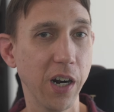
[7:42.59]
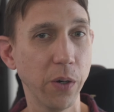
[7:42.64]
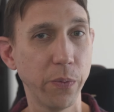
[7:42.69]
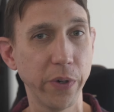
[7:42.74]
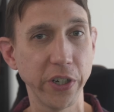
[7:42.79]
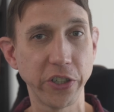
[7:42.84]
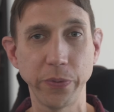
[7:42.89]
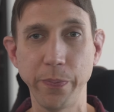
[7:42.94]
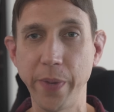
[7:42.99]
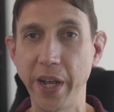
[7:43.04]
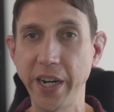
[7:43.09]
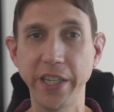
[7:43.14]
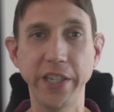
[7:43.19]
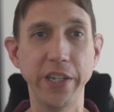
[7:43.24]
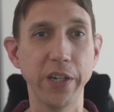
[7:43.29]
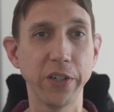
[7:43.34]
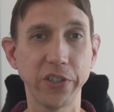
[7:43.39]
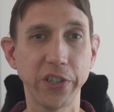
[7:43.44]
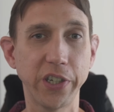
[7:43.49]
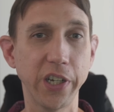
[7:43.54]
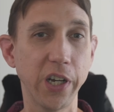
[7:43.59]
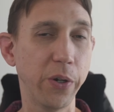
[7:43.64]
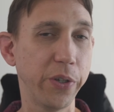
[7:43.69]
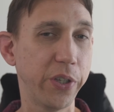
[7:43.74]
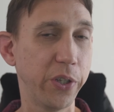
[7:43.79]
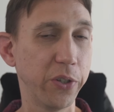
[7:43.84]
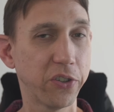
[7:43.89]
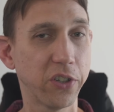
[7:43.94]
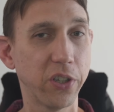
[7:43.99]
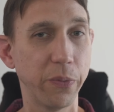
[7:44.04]
which many years ago
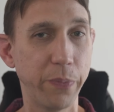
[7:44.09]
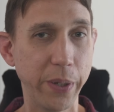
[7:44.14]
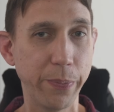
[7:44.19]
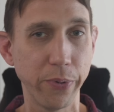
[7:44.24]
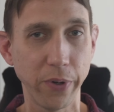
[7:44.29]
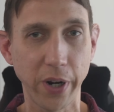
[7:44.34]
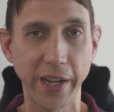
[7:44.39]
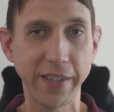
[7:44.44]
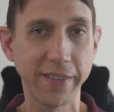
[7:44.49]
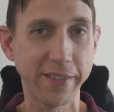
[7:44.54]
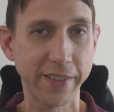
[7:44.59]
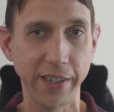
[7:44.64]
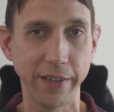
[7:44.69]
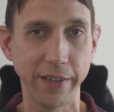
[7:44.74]
used to be priced at